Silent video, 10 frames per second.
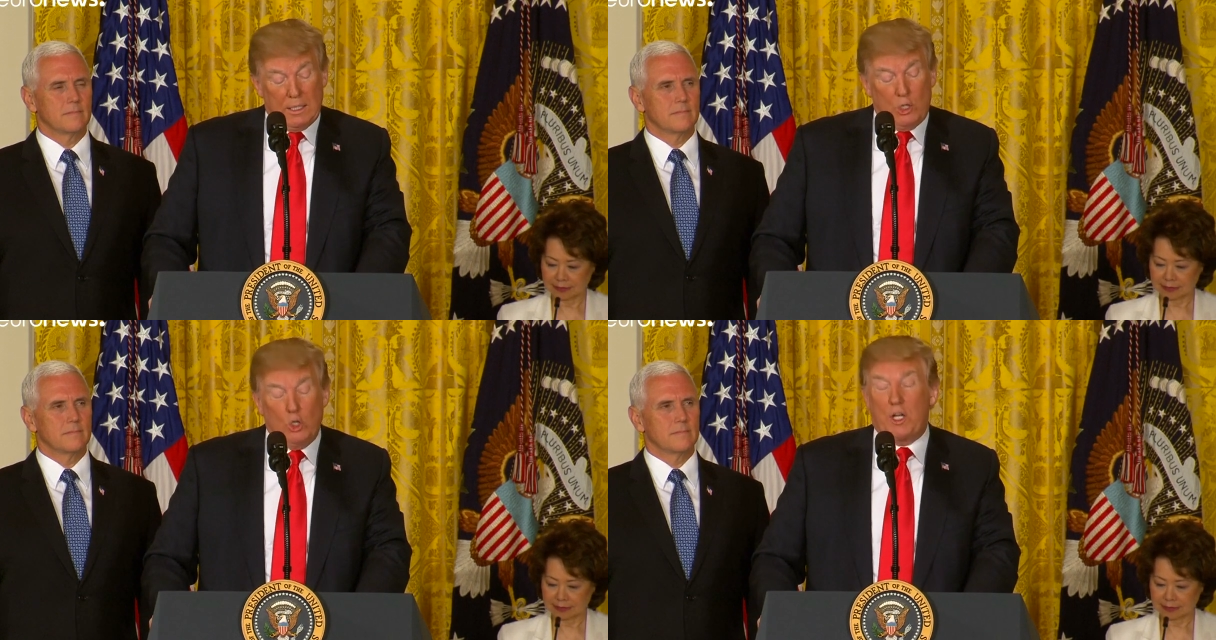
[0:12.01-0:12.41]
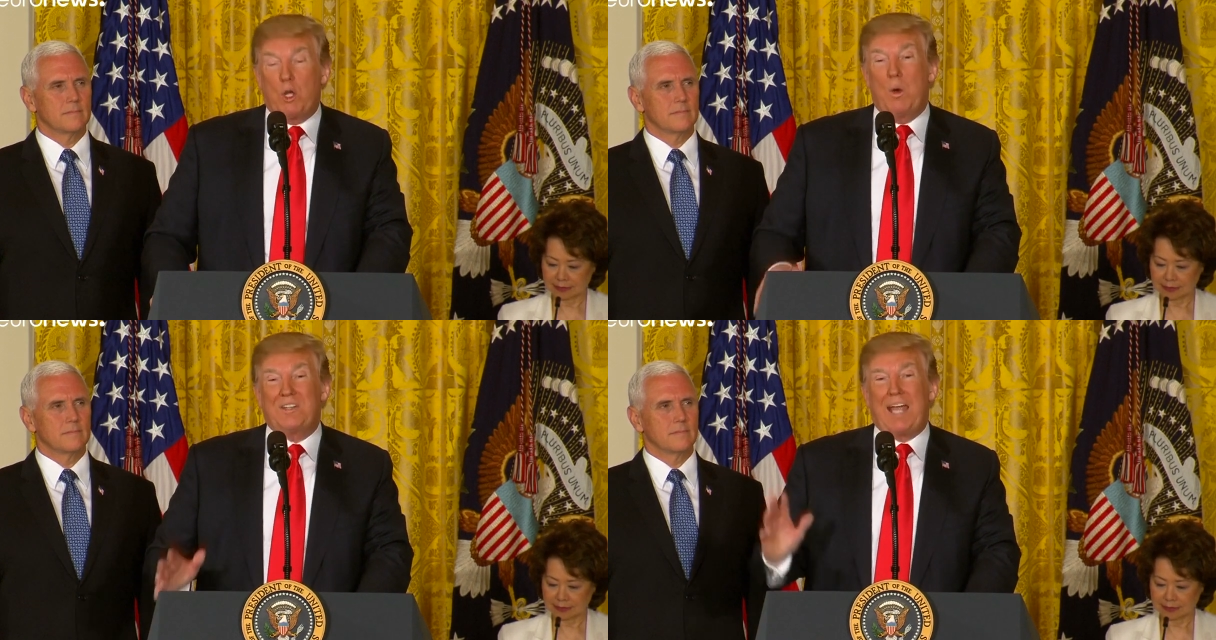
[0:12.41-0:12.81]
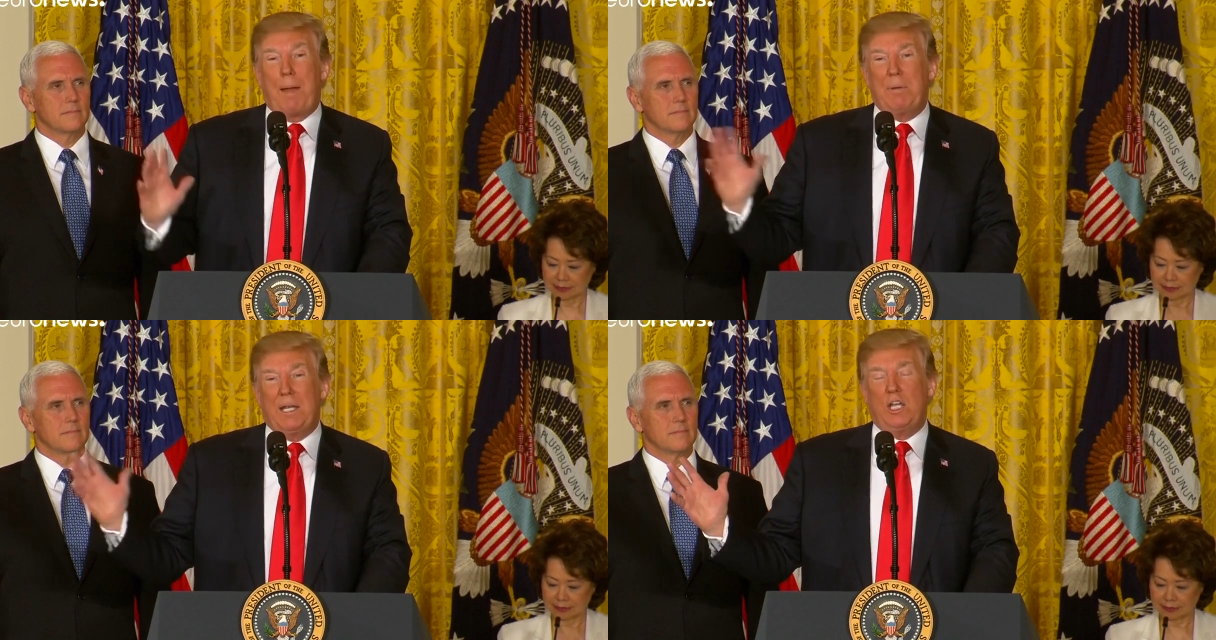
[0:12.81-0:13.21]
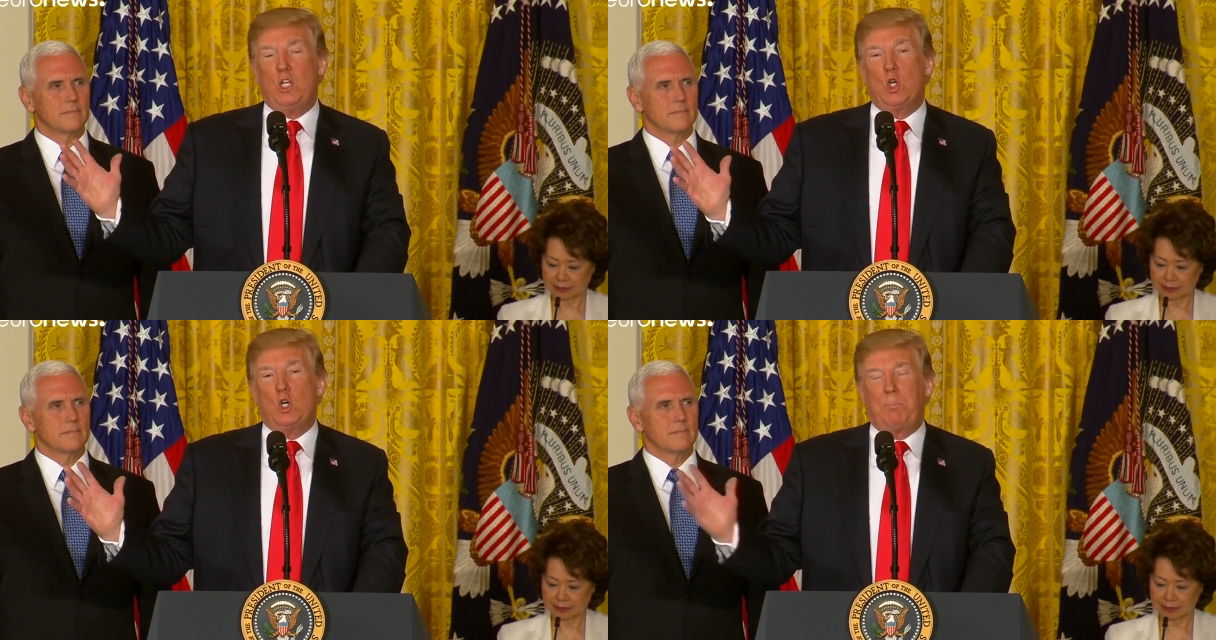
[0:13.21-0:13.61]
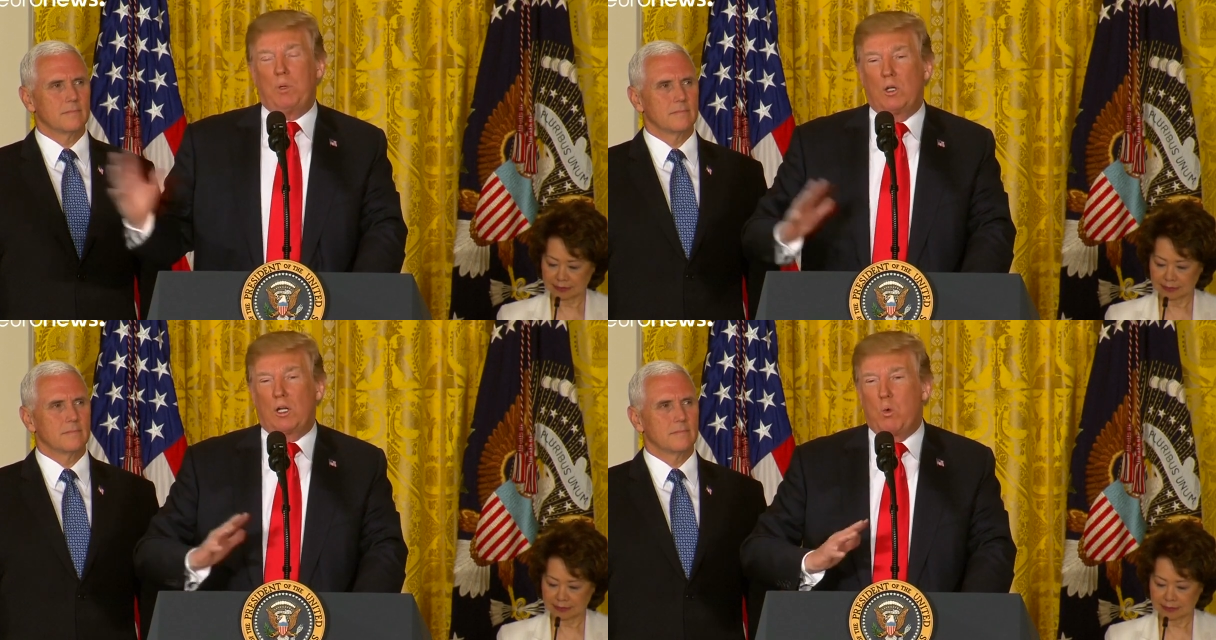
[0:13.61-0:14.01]
Speaker 1: You look at what's happening in Europe,
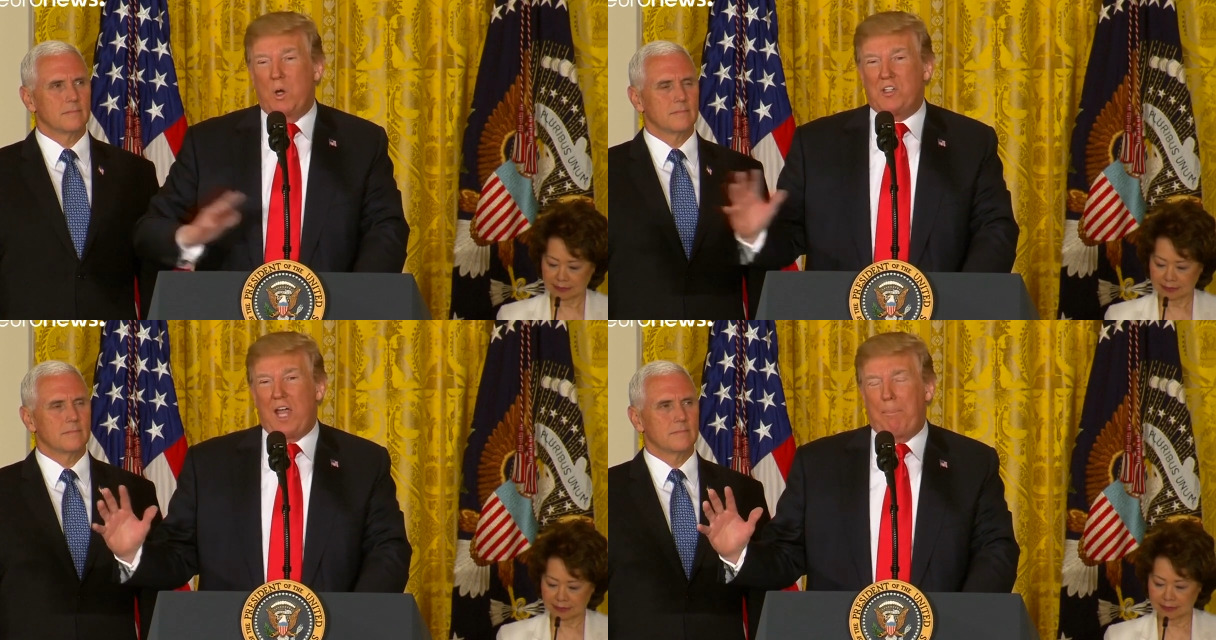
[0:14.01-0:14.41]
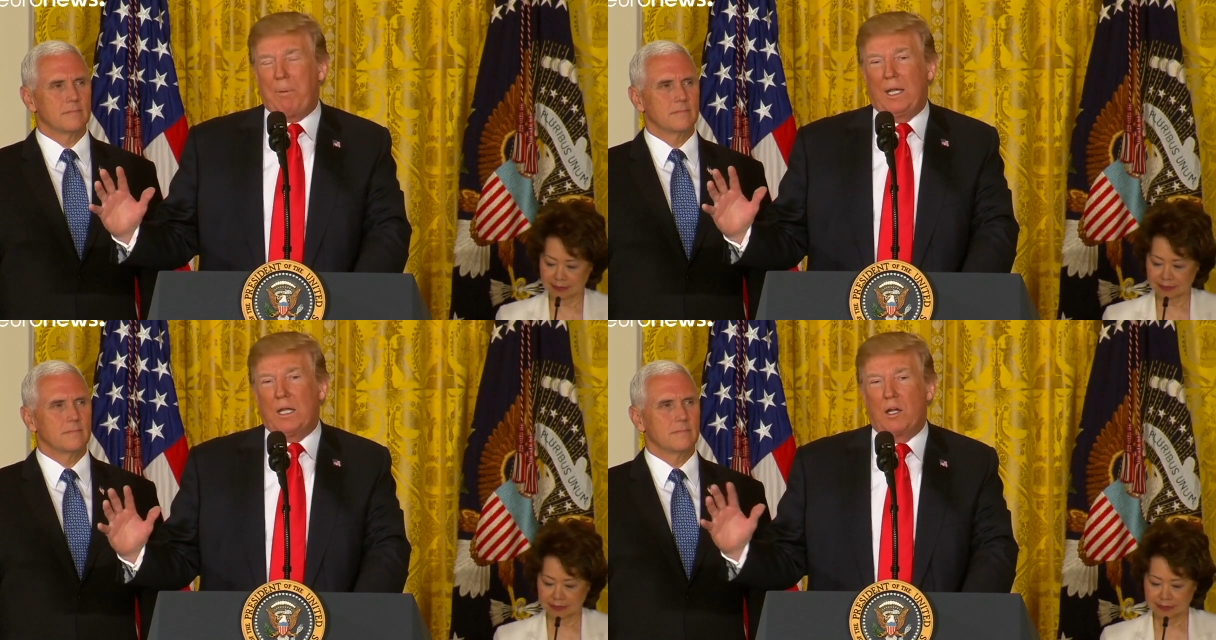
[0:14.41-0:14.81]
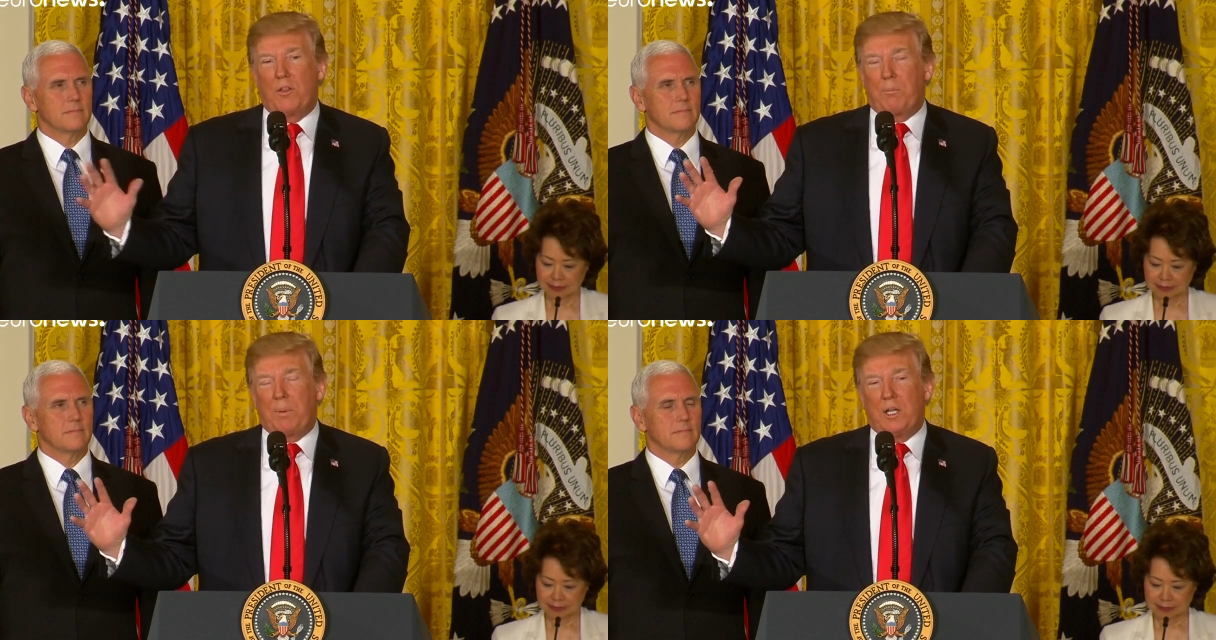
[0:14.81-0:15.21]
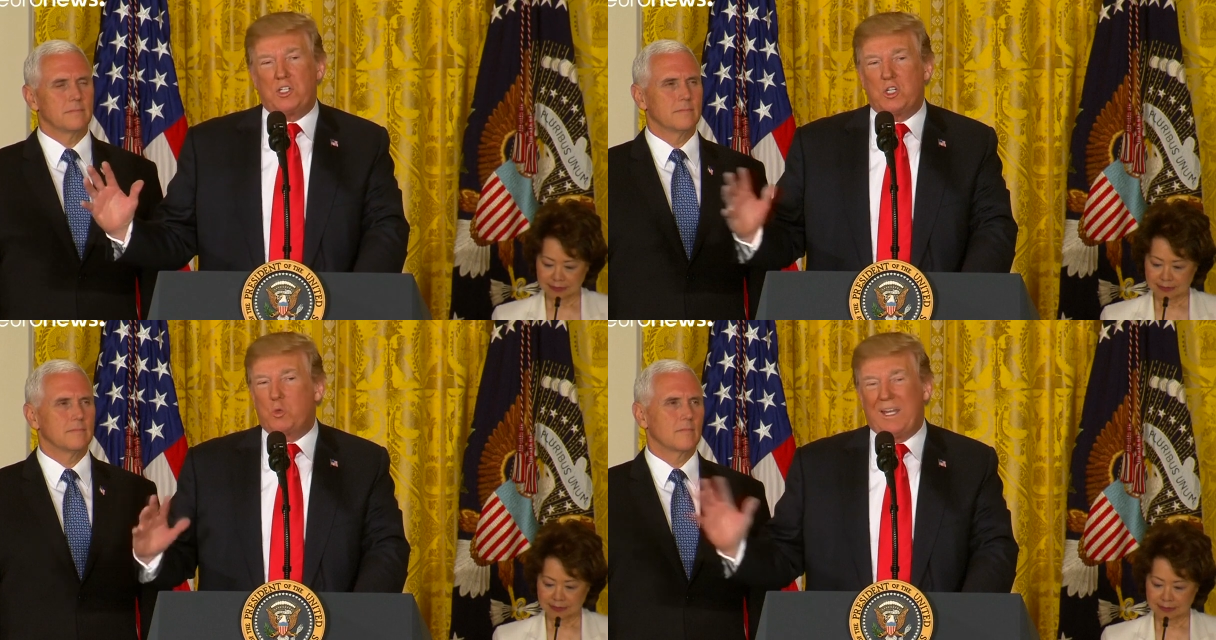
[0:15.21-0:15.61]
you look at what's happening in other places,